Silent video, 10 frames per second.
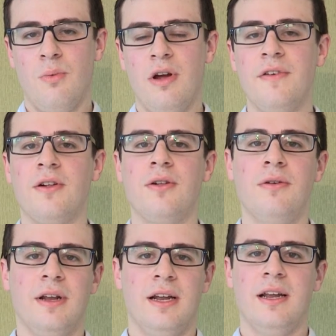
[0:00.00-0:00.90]
We've
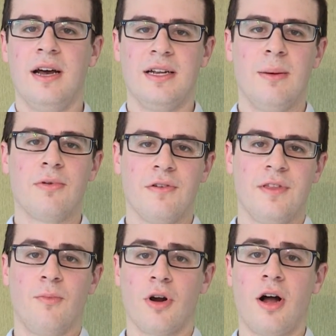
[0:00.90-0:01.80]
included a number of
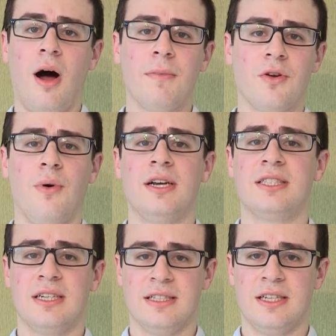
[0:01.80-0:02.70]
the more common
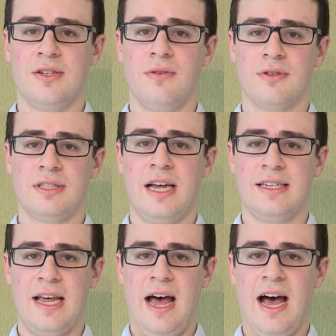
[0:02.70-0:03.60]
questions that donors
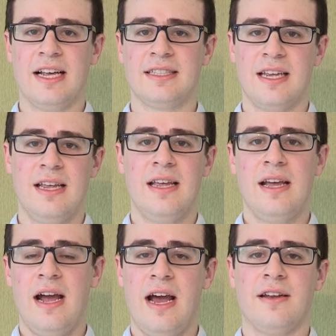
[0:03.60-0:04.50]
tend to ask
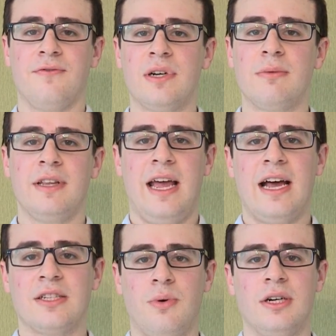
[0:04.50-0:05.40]
in the frequently
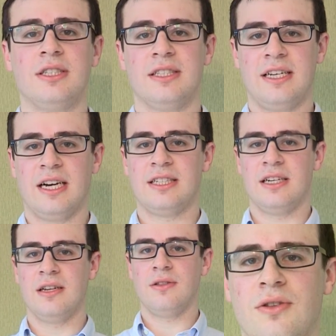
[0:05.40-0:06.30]
asked questions
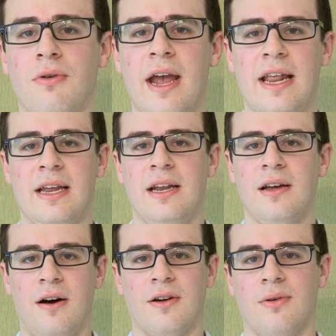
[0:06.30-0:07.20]
section
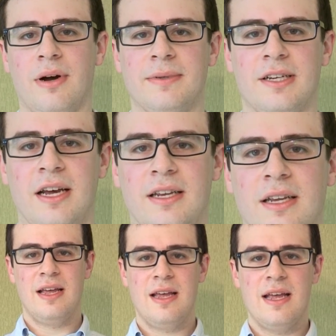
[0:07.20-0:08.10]
located on our website.
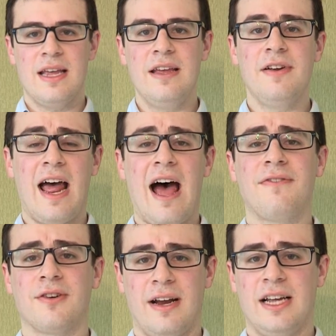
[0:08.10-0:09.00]
Even
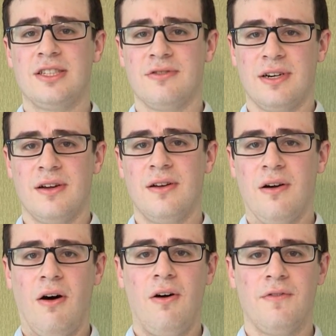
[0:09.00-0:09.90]
after answering
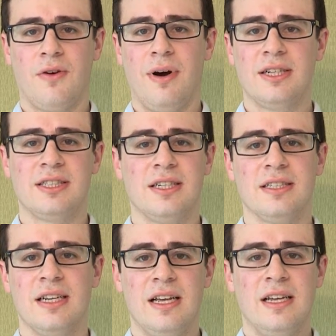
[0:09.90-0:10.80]
all of the
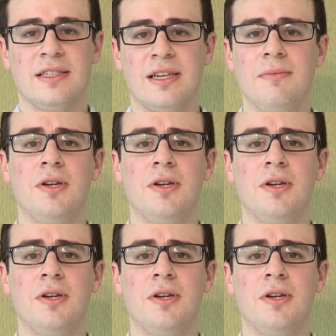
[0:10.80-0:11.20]
questions, some